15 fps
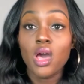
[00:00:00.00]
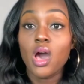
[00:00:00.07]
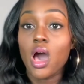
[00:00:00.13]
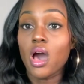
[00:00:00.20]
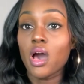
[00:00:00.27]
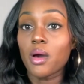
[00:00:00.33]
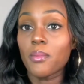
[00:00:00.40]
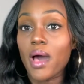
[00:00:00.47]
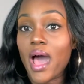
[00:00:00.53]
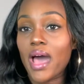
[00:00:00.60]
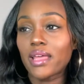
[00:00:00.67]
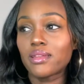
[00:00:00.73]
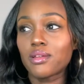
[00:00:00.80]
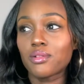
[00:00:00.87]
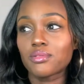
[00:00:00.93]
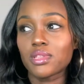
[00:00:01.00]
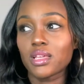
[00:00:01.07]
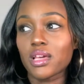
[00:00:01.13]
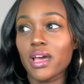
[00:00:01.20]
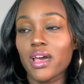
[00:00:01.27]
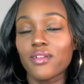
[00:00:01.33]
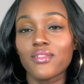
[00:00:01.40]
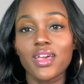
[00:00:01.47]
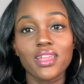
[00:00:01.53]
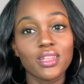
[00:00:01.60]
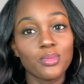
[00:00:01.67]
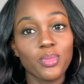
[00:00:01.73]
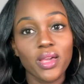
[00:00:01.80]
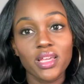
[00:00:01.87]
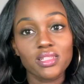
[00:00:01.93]
Um, I don't think I have any
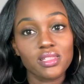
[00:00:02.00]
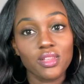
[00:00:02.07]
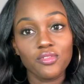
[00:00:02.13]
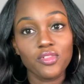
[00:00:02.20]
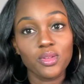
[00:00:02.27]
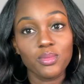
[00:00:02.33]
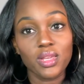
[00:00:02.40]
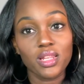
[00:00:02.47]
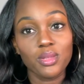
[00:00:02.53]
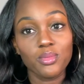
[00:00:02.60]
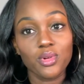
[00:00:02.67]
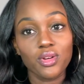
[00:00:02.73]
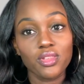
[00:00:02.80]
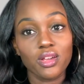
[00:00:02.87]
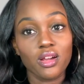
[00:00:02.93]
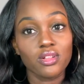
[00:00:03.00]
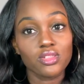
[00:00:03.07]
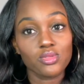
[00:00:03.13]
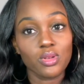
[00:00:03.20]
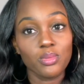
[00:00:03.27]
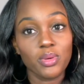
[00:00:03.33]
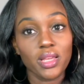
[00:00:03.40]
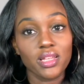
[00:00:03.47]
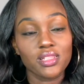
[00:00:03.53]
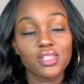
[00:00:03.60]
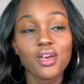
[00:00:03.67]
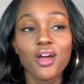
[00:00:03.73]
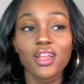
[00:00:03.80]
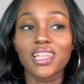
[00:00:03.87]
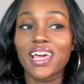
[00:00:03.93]
pants that fit me anymore that aren't
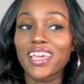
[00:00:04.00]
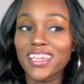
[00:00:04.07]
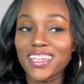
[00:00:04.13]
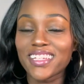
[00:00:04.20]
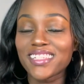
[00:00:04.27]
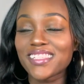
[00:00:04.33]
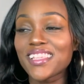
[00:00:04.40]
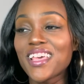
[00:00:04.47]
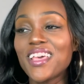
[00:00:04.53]
sweatpants or leggings.